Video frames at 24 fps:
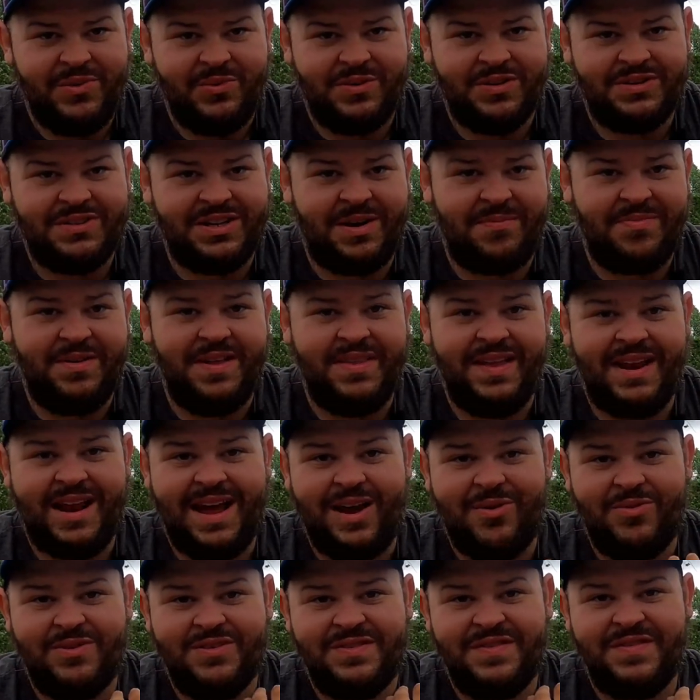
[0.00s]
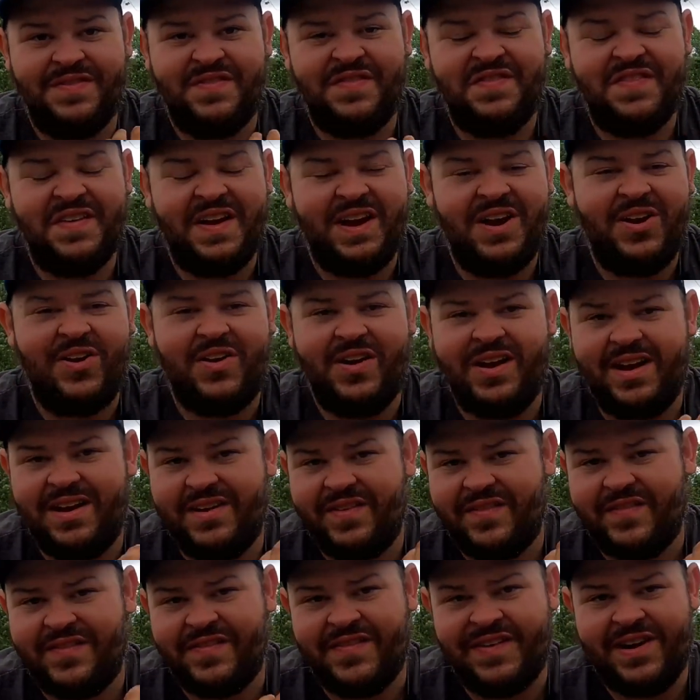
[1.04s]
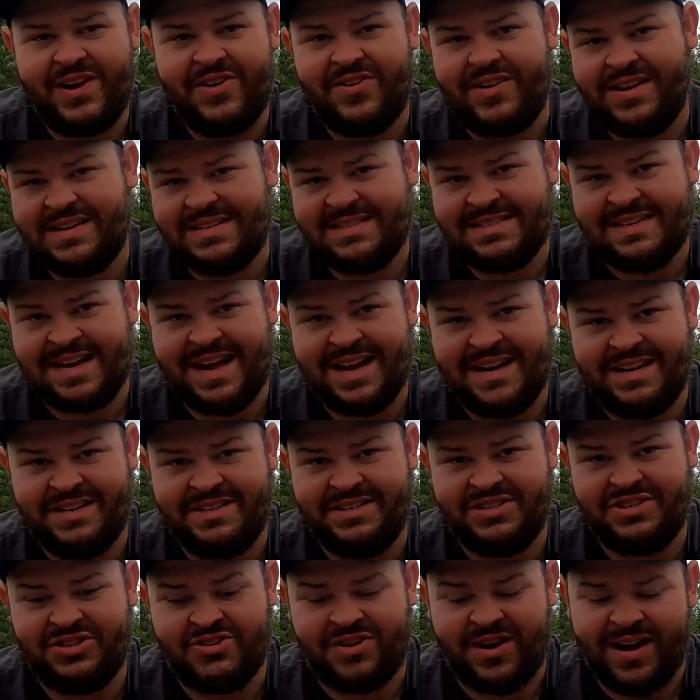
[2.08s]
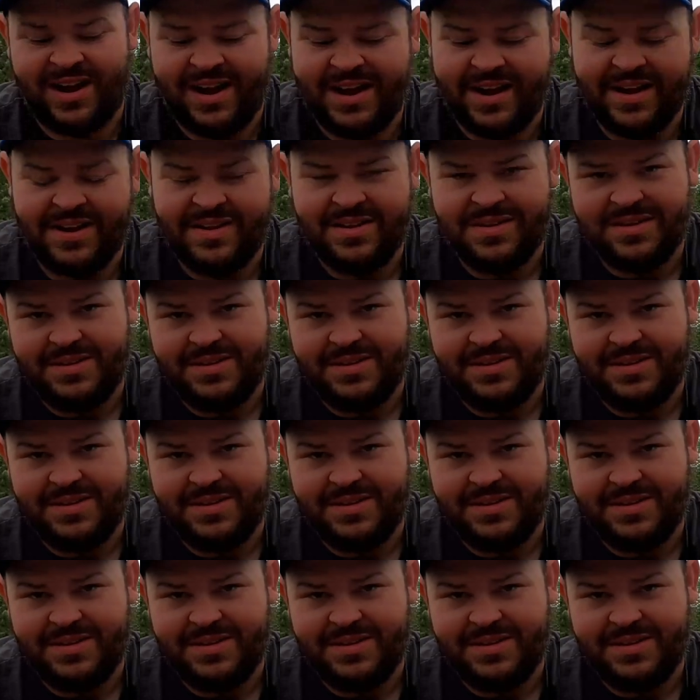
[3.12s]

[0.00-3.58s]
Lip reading: was something that I was very, very excited to try,